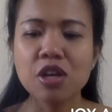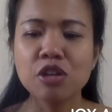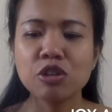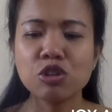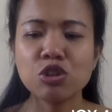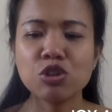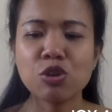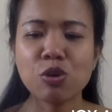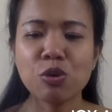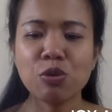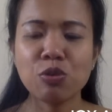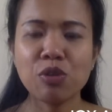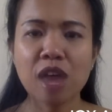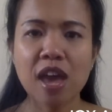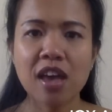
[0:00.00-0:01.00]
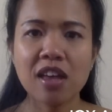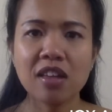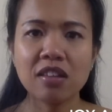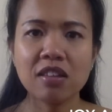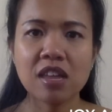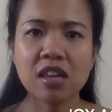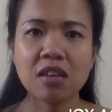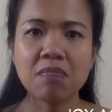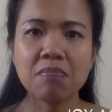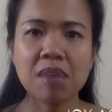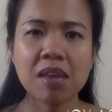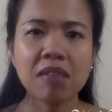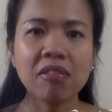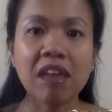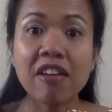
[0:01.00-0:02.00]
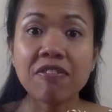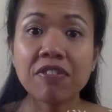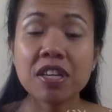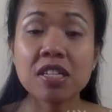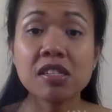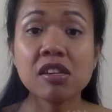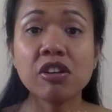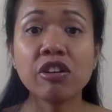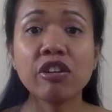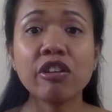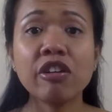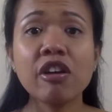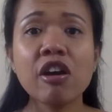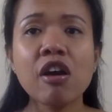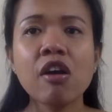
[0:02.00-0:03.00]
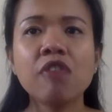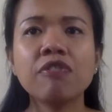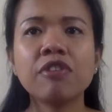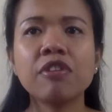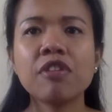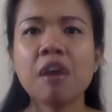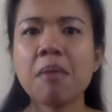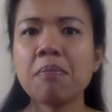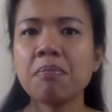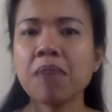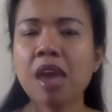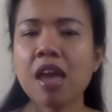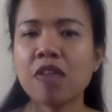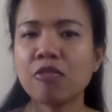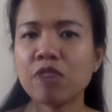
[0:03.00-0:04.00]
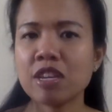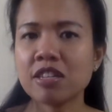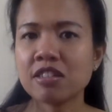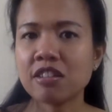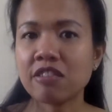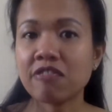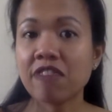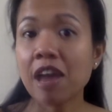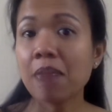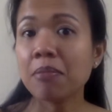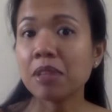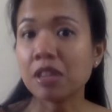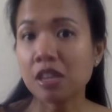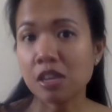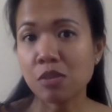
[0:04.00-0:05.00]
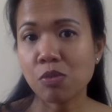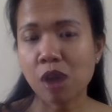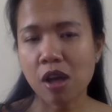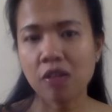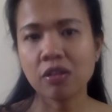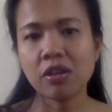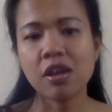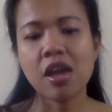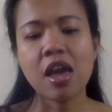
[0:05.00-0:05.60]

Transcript: so that they can make life easier for them and raise their family well.